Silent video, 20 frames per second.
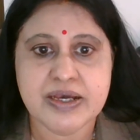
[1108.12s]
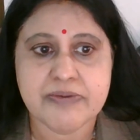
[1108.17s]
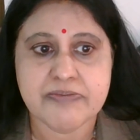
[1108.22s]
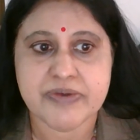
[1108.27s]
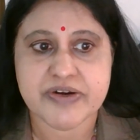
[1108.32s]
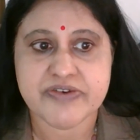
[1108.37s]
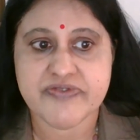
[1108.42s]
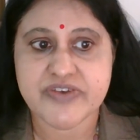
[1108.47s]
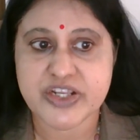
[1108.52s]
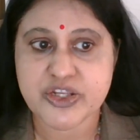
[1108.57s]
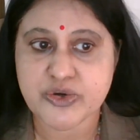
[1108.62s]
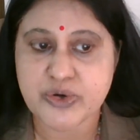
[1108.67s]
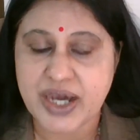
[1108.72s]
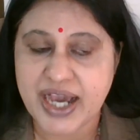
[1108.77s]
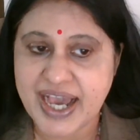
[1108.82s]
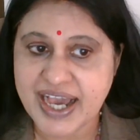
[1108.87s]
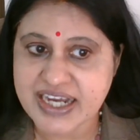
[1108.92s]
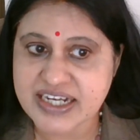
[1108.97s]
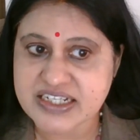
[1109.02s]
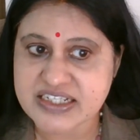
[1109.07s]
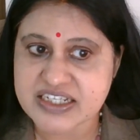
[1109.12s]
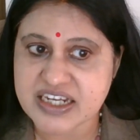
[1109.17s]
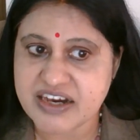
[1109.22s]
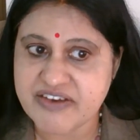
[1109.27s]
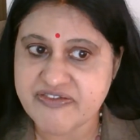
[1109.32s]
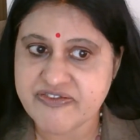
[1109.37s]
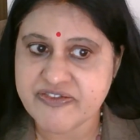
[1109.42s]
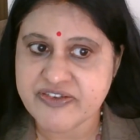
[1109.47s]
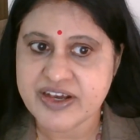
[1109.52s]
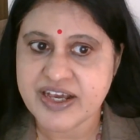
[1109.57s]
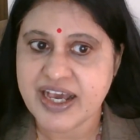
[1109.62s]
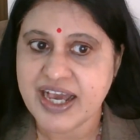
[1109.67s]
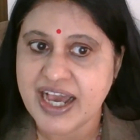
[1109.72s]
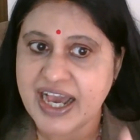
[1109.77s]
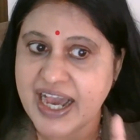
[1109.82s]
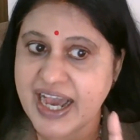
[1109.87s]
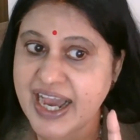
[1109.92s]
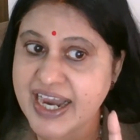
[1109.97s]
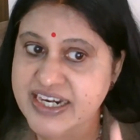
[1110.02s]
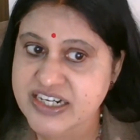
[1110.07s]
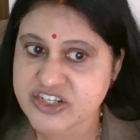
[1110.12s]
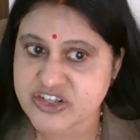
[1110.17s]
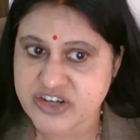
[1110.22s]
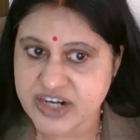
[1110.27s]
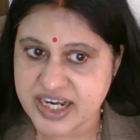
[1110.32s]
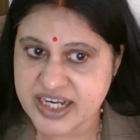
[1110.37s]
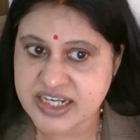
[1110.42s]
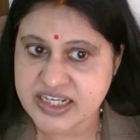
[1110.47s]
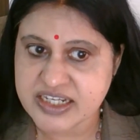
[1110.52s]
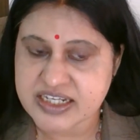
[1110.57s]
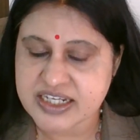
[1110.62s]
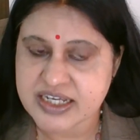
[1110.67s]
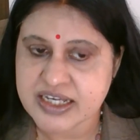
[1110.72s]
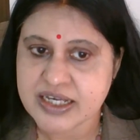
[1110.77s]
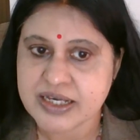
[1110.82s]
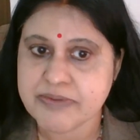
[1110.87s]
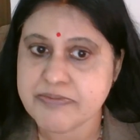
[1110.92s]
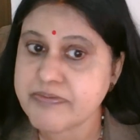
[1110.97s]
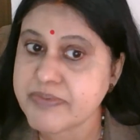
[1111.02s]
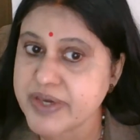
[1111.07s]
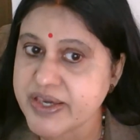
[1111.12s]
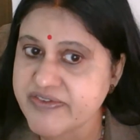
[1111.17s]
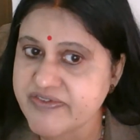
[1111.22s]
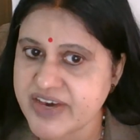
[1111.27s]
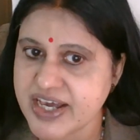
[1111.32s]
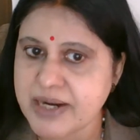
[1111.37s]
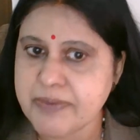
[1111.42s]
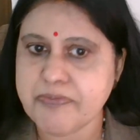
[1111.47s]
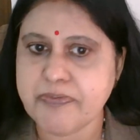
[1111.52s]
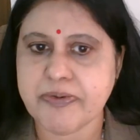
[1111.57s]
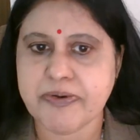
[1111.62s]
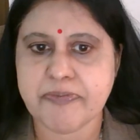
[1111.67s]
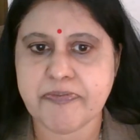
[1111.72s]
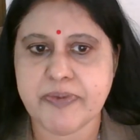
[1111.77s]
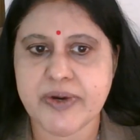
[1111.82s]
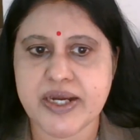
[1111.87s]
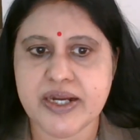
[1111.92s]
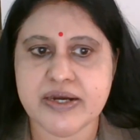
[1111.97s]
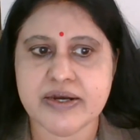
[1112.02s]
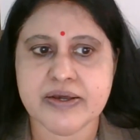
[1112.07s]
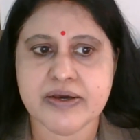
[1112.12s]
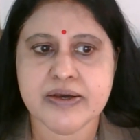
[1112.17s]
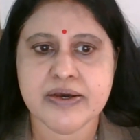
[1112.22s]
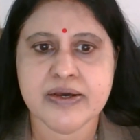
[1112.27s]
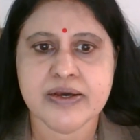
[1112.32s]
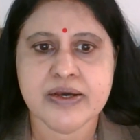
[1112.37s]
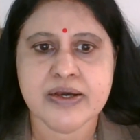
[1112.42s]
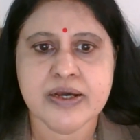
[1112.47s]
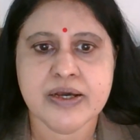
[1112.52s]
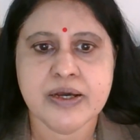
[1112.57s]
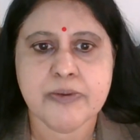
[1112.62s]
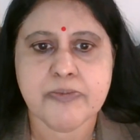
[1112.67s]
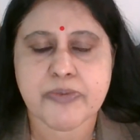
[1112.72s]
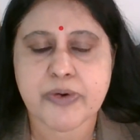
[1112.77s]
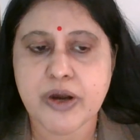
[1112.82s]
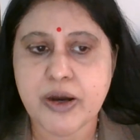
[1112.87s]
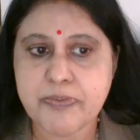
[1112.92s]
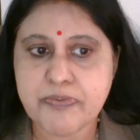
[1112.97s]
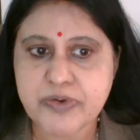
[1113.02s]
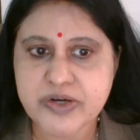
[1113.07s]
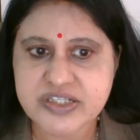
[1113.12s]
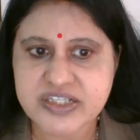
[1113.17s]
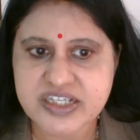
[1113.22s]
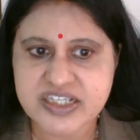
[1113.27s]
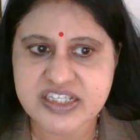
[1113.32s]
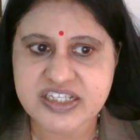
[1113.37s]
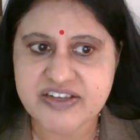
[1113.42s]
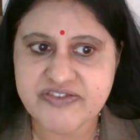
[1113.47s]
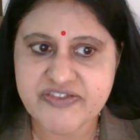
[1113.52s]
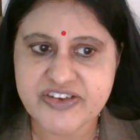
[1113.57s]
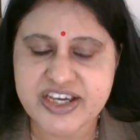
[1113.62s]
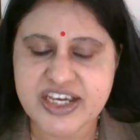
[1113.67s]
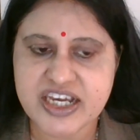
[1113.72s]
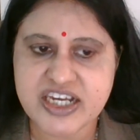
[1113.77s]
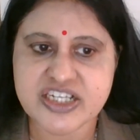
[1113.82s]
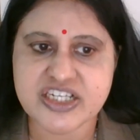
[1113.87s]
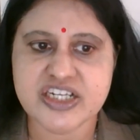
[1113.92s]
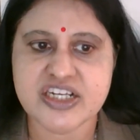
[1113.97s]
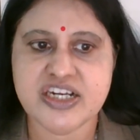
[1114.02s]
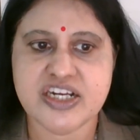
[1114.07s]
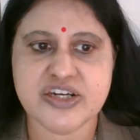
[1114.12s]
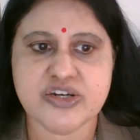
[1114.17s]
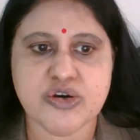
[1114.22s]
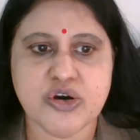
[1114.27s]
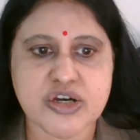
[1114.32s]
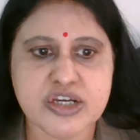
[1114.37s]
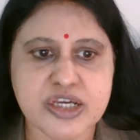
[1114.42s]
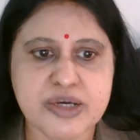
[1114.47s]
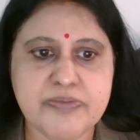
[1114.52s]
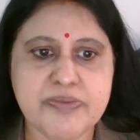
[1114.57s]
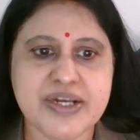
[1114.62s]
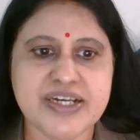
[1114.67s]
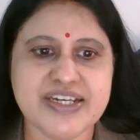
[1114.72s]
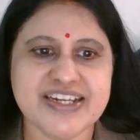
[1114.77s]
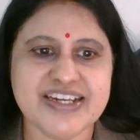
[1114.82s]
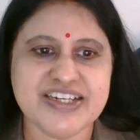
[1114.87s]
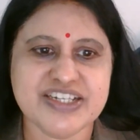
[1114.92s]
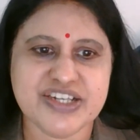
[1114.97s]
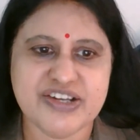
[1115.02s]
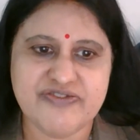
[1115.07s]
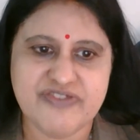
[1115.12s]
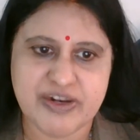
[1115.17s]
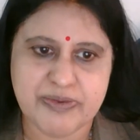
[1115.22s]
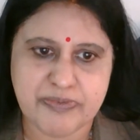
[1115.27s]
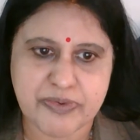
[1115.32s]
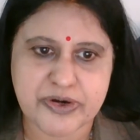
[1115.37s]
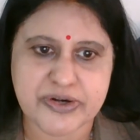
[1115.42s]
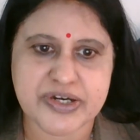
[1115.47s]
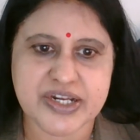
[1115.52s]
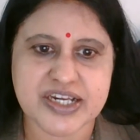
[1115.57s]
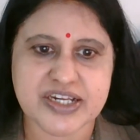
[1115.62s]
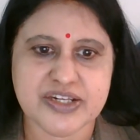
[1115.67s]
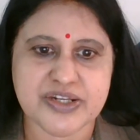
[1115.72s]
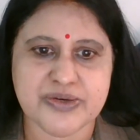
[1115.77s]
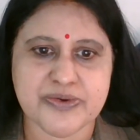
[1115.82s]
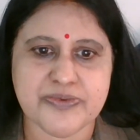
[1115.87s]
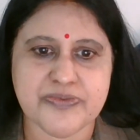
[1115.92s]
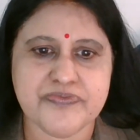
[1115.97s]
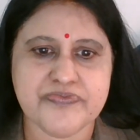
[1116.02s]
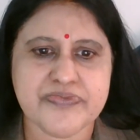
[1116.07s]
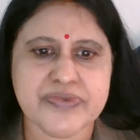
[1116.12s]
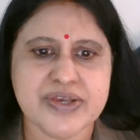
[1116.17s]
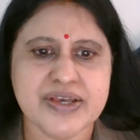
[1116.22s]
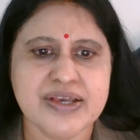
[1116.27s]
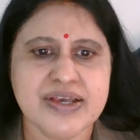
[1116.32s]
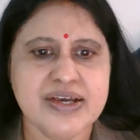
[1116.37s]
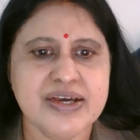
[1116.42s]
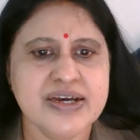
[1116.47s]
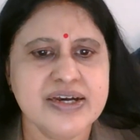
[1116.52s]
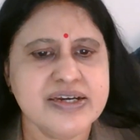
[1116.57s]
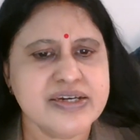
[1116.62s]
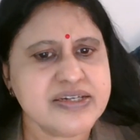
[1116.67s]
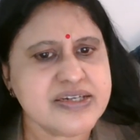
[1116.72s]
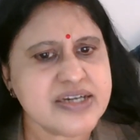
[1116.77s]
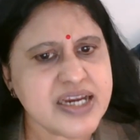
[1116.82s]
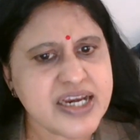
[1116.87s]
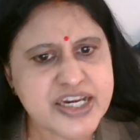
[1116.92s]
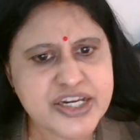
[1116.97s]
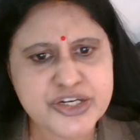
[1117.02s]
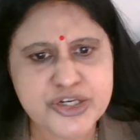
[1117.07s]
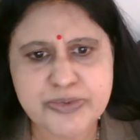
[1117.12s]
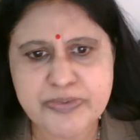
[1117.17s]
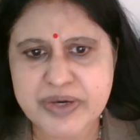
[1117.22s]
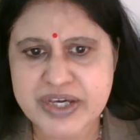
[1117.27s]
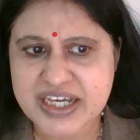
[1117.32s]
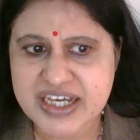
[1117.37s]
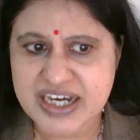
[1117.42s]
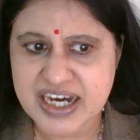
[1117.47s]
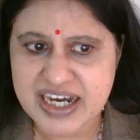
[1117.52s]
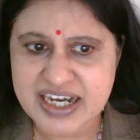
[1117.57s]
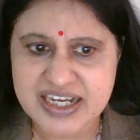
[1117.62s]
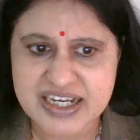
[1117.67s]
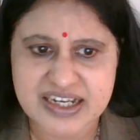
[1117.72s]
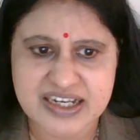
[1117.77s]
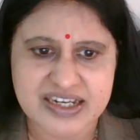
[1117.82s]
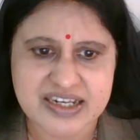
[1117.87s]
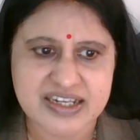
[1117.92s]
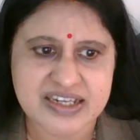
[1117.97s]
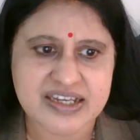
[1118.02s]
But when you act tough, act right, be well prepared. Proper justification and documentation will protect you. Try to be kind.